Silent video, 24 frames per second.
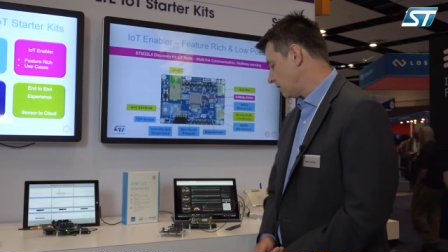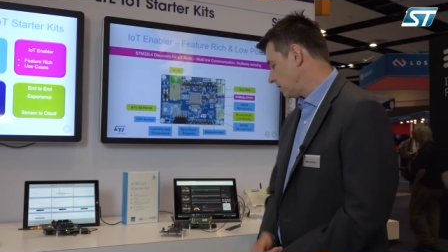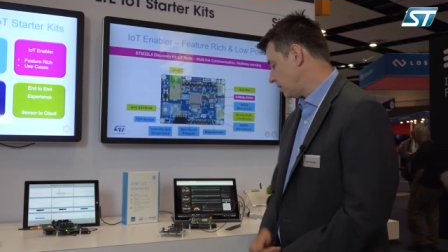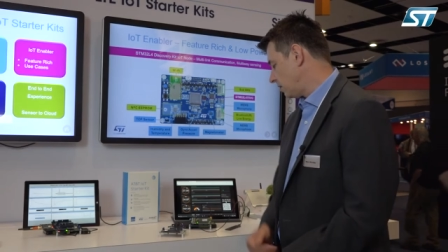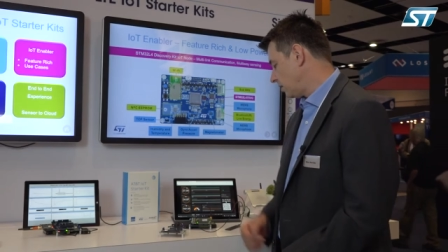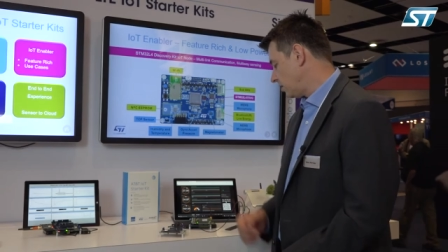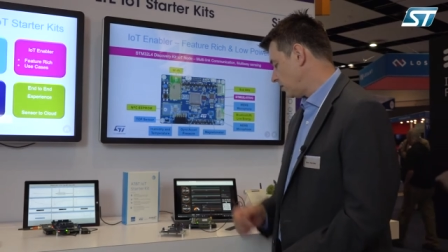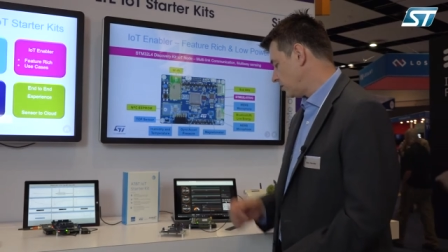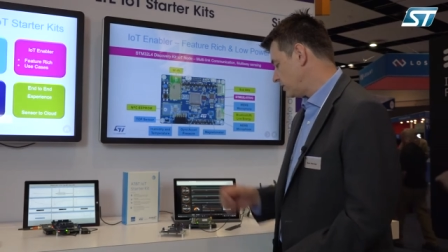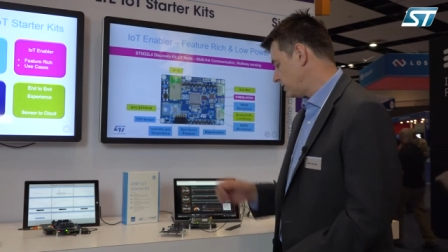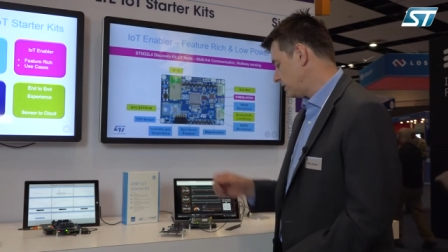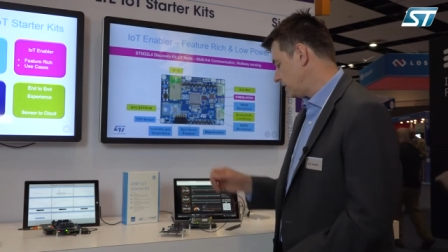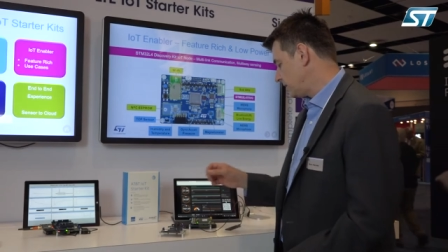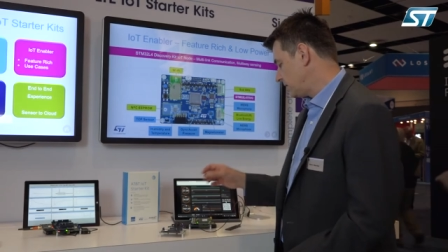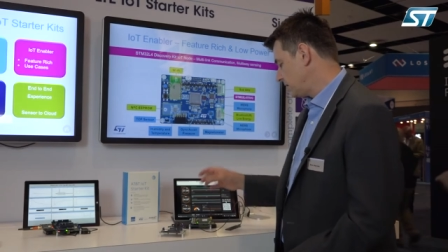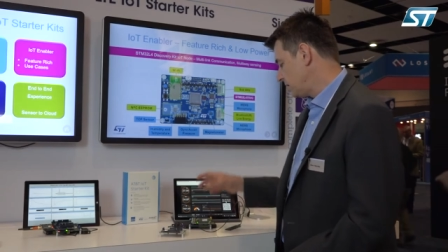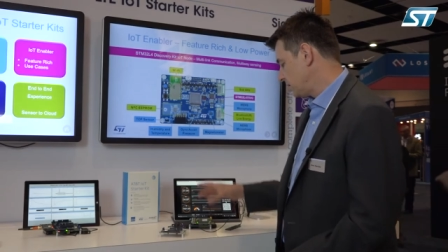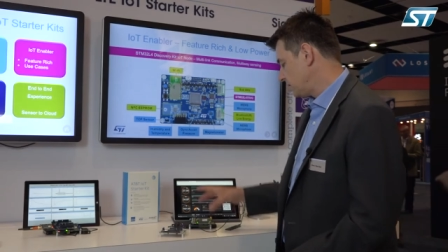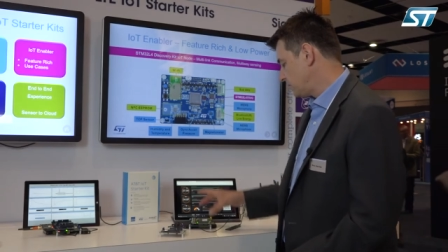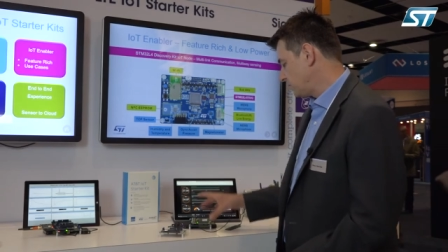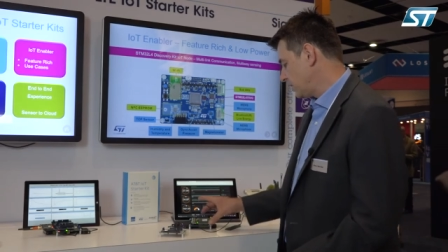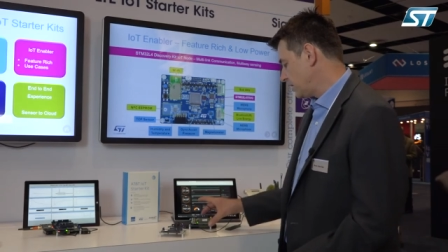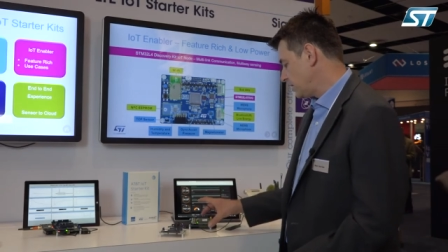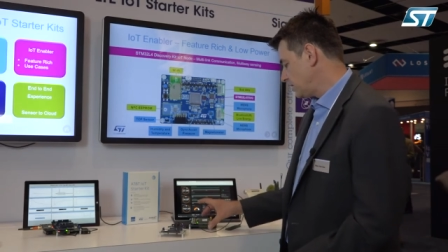uh, this
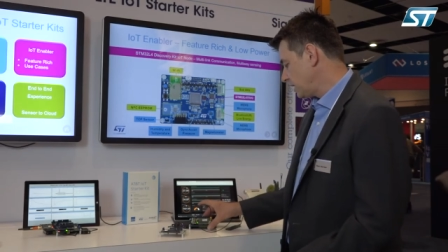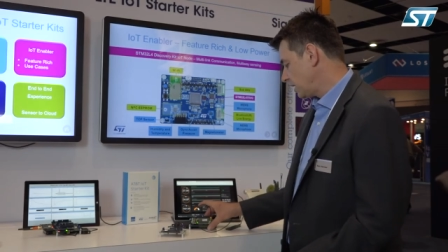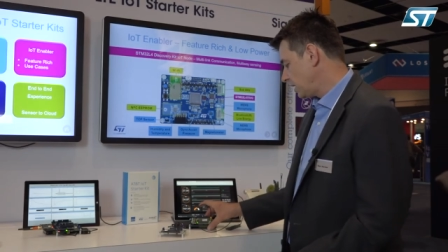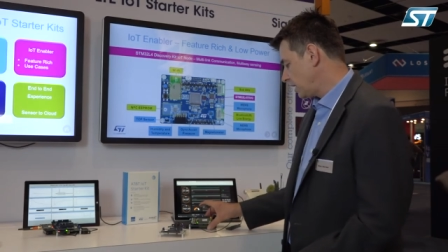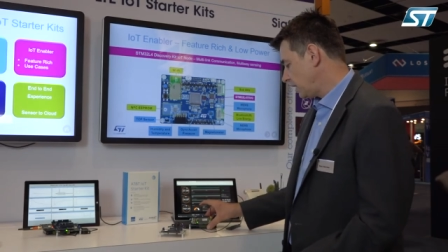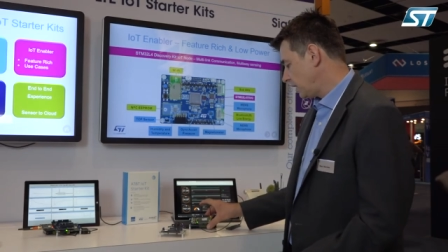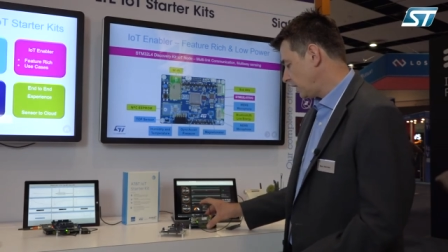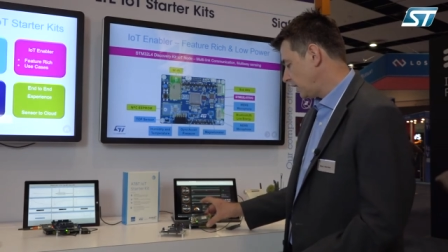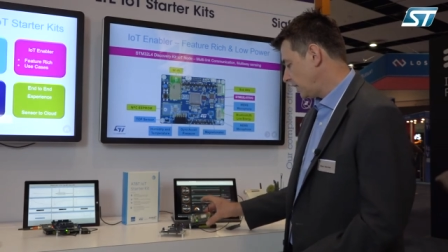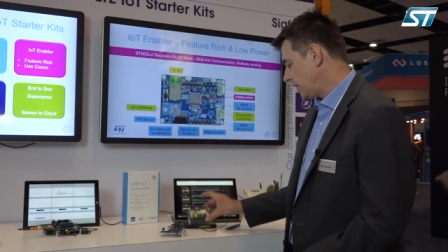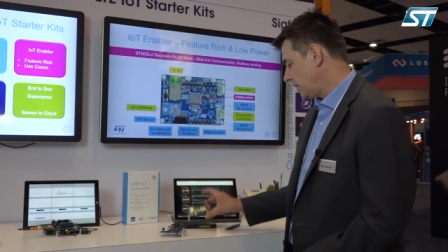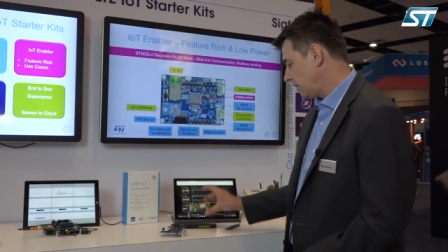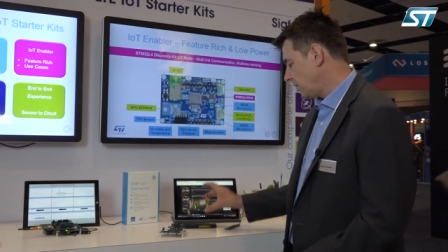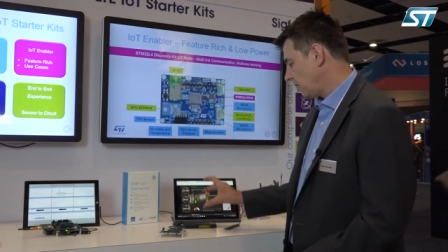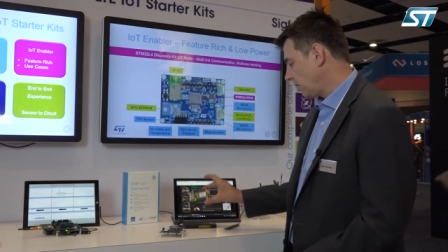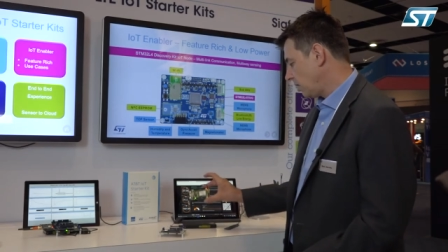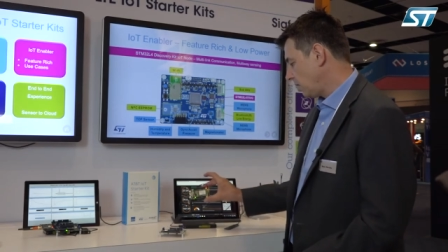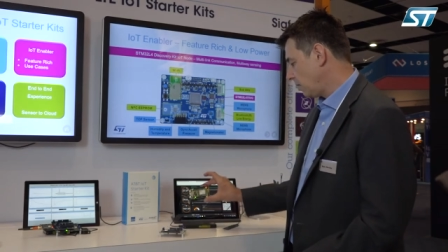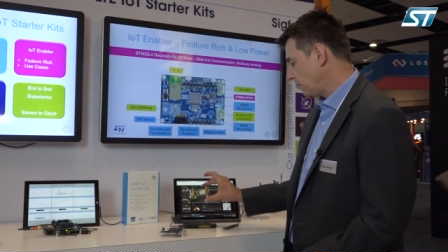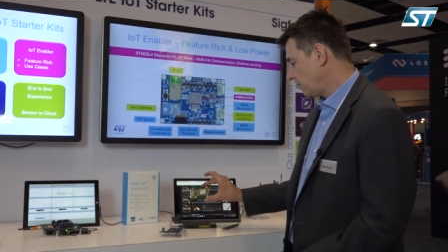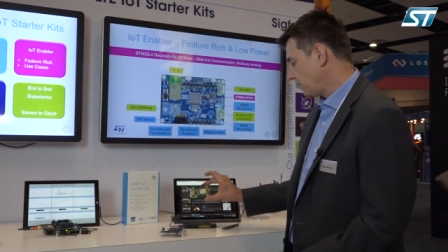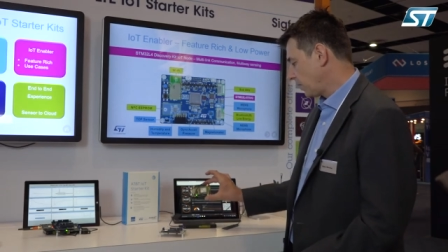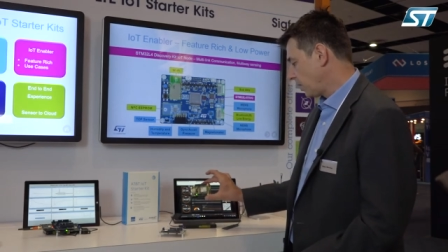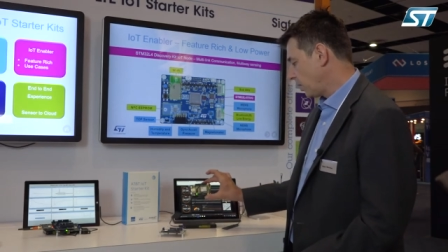is basically
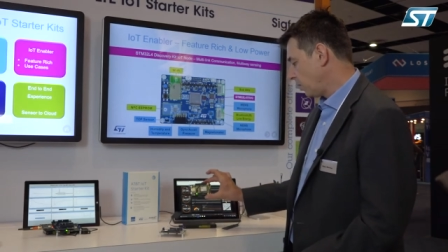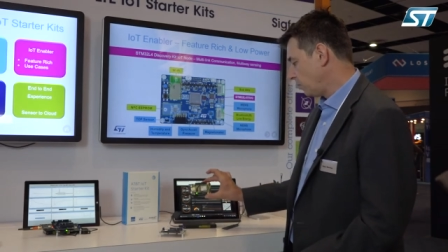um,